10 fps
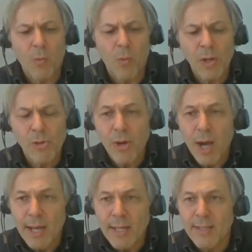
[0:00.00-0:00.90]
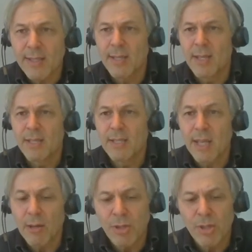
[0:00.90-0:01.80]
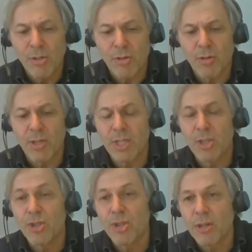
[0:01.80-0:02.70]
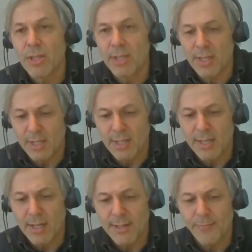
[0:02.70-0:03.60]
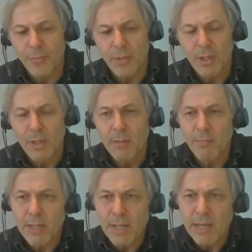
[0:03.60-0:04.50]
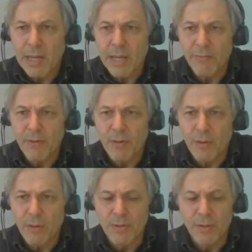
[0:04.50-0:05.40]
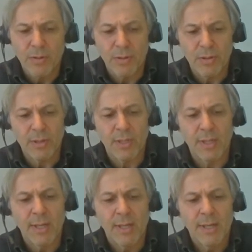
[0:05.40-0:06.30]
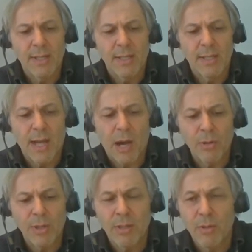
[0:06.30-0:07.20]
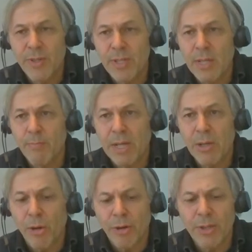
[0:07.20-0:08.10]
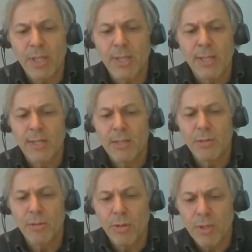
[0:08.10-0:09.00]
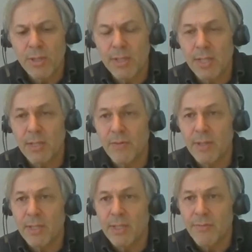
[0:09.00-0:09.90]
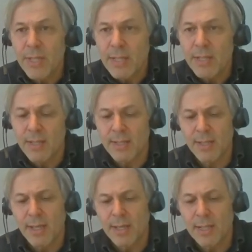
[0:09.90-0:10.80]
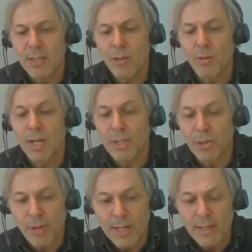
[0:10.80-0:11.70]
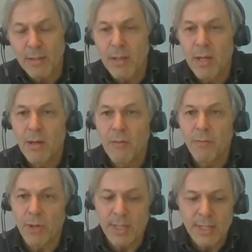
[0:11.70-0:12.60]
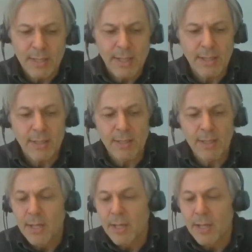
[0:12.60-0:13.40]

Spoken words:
what rights South Tyrol enjoys in Italy. But I have also learned how the Slovenian minority turns its weakness into a strength, for instance,